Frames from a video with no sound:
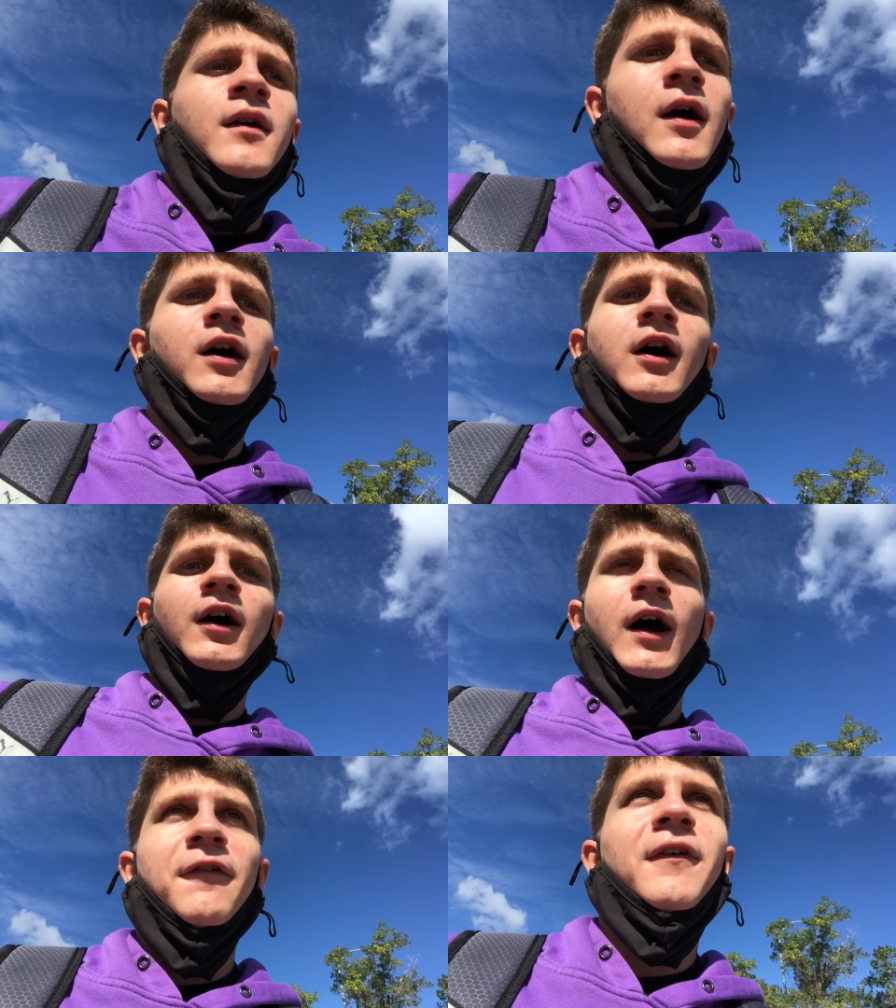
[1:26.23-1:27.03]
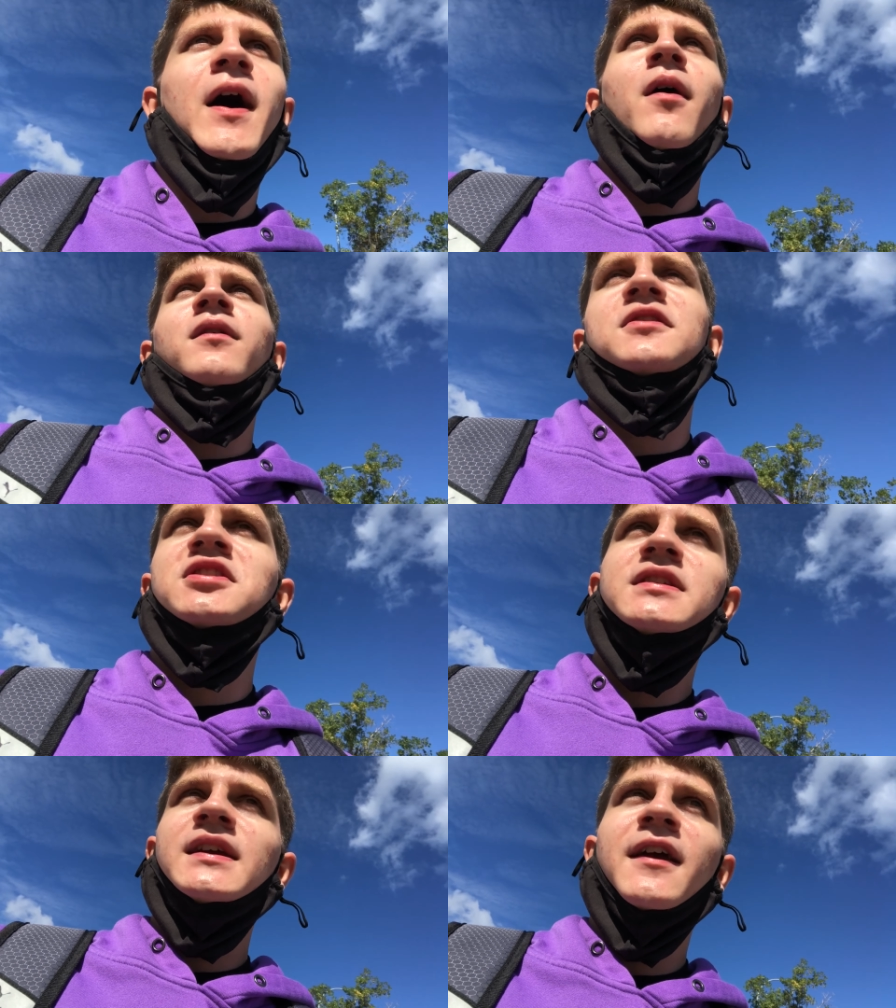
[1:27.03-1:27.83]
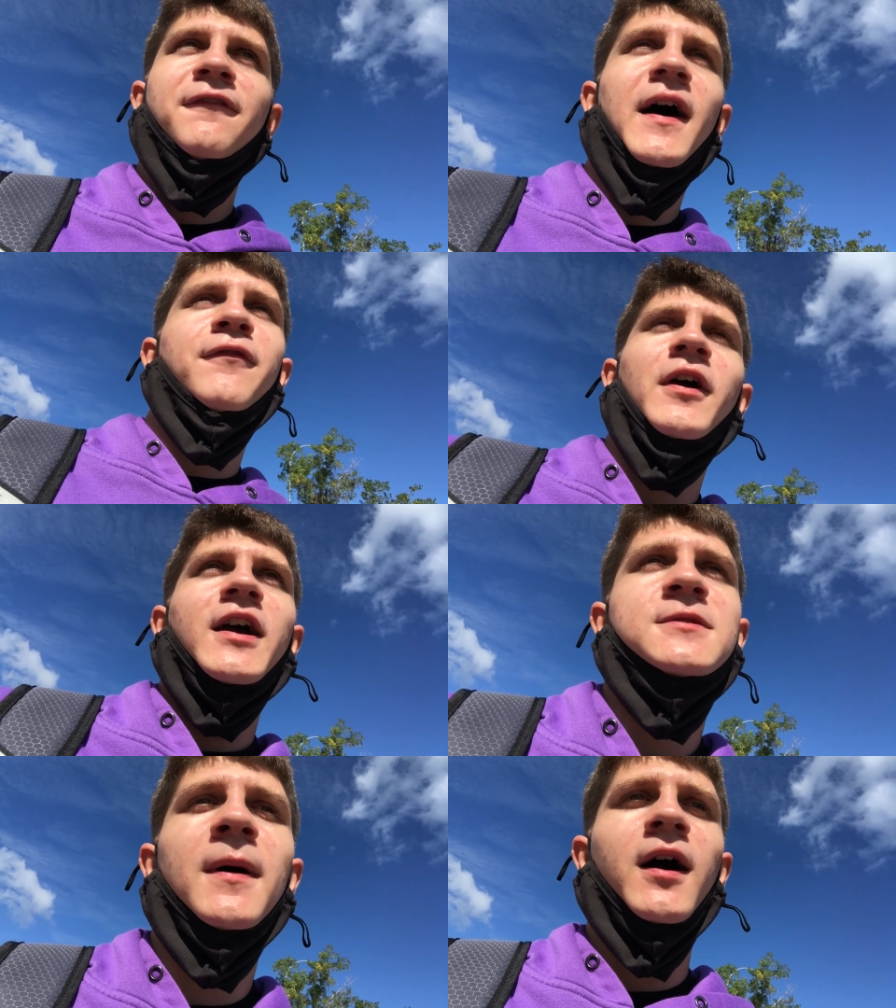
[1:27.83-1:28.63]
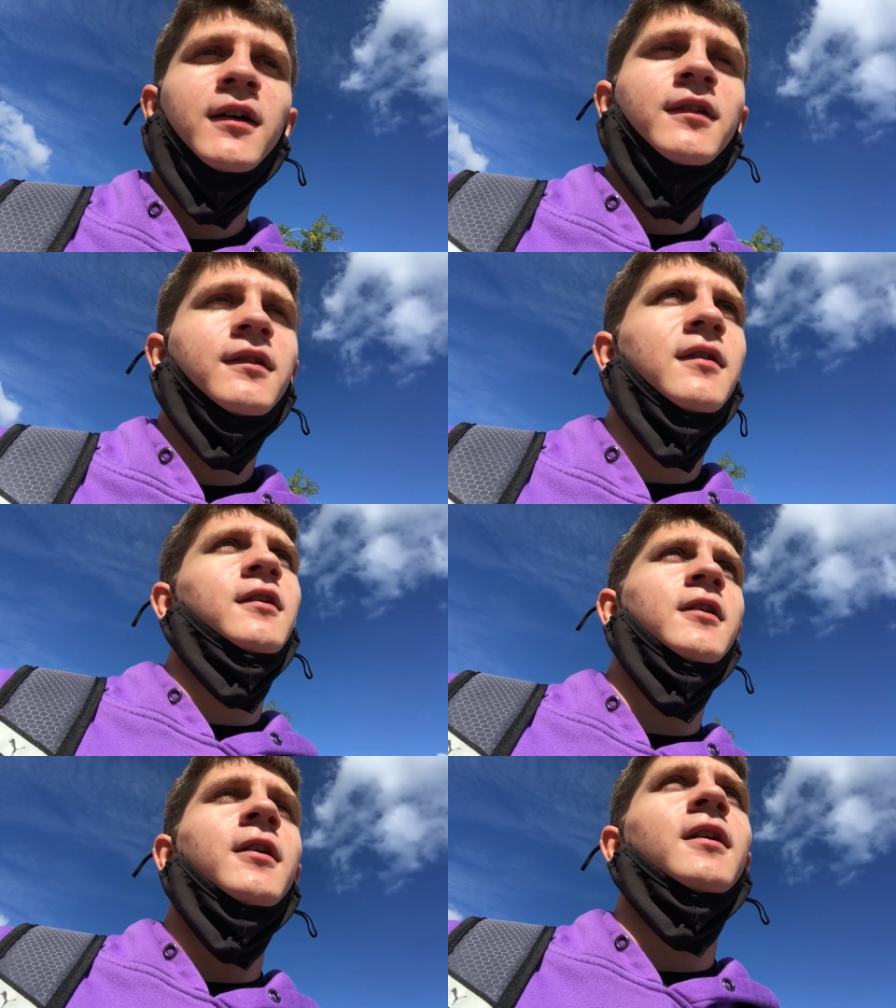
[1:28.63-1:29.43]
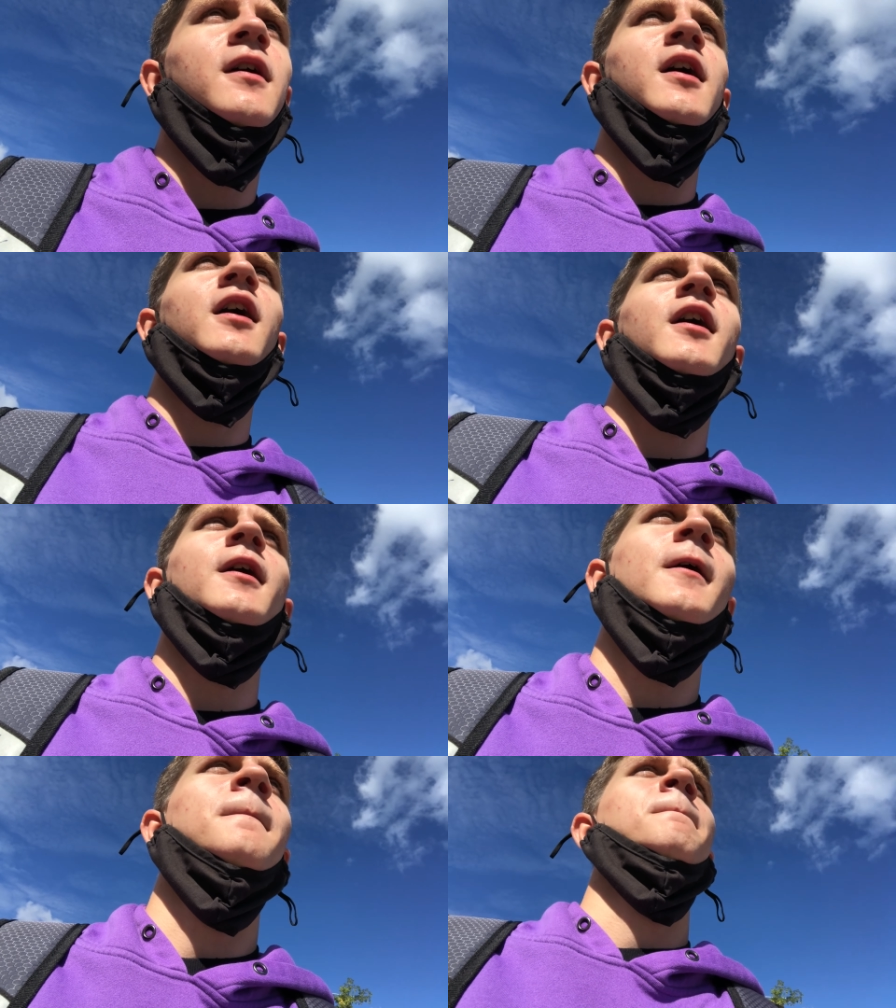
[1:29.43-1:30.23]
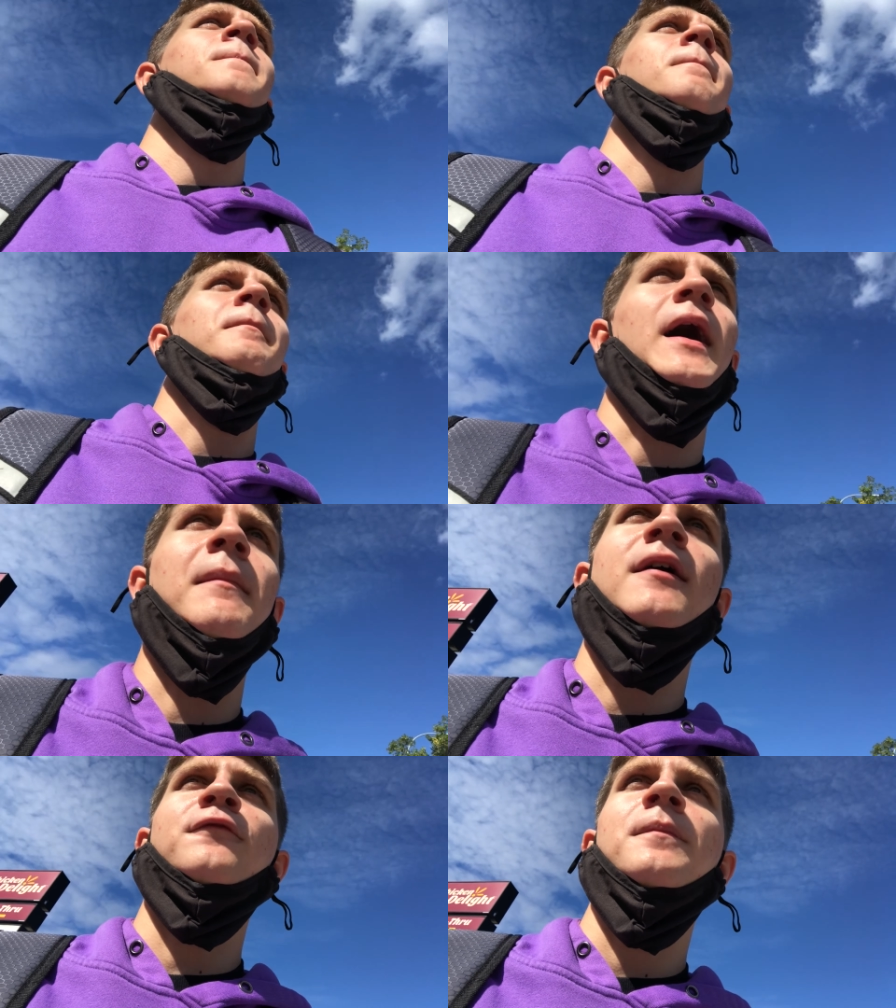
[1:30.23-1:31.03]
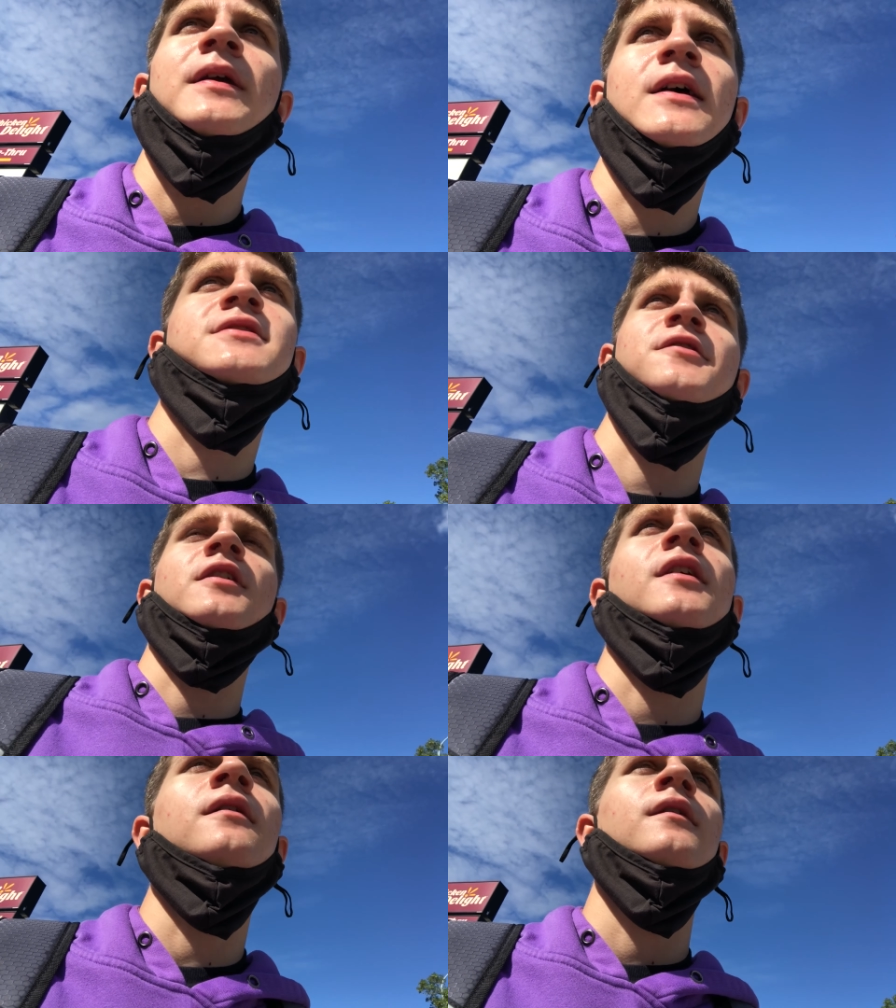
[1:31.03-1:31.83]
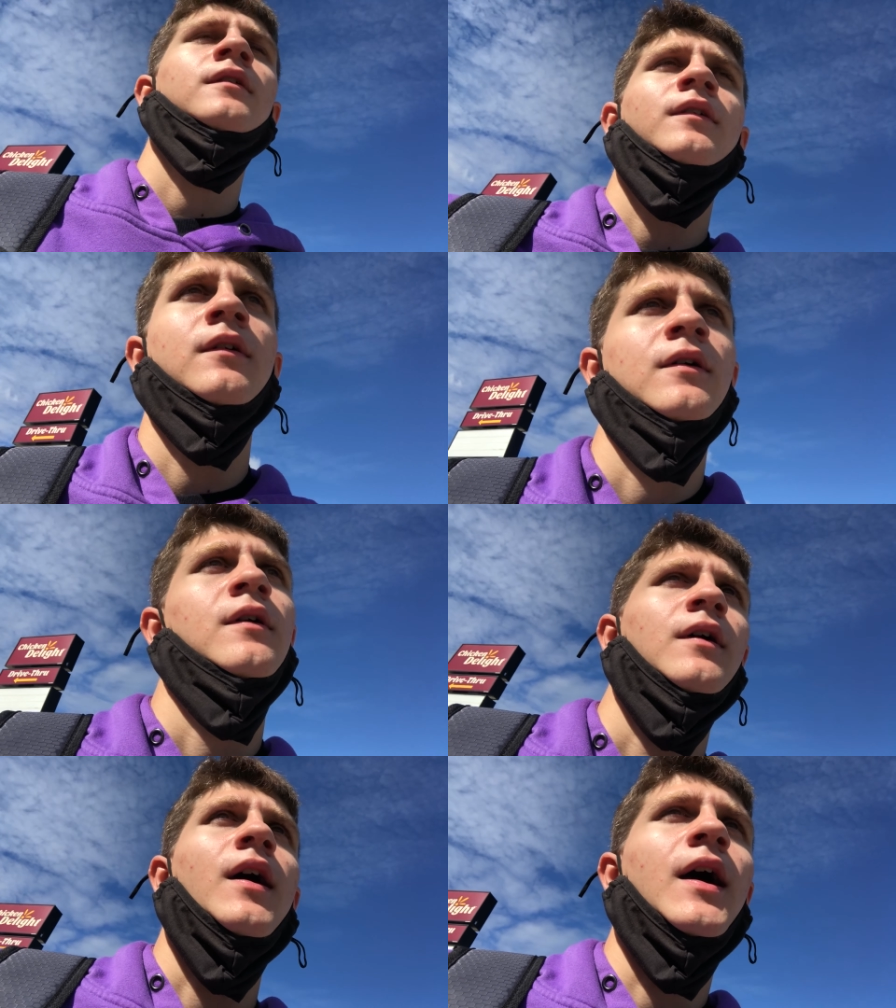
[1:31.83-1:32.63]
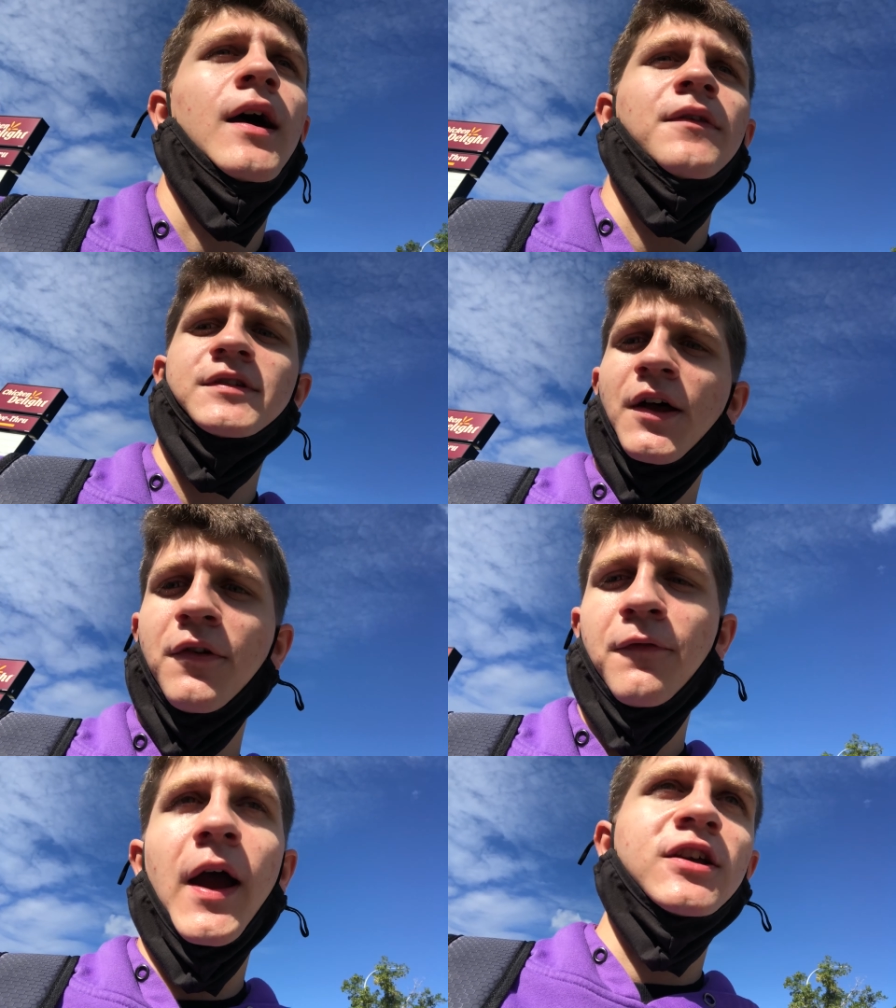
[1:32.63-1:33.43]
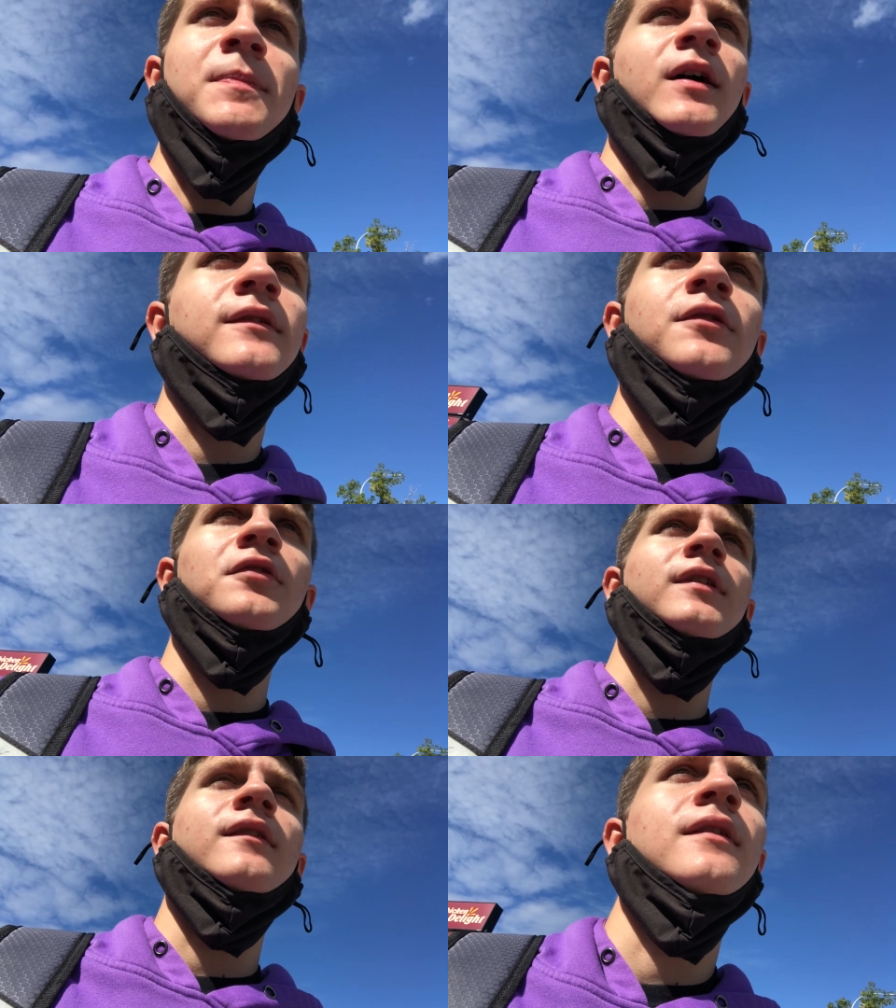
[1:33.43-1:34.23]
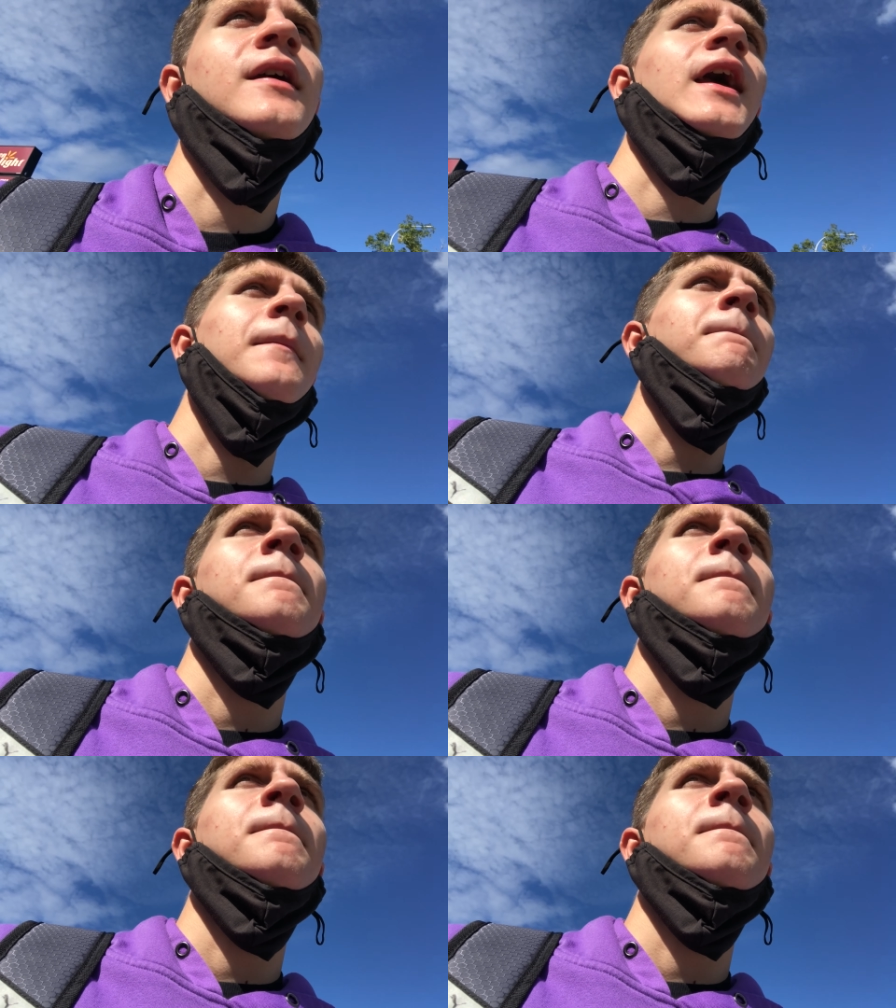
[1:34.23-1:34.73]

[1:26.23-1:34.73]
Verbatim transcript: Uh, I found GTA 5 for Xbox, uh, Batman for PS3, and this other Xbox 360 game,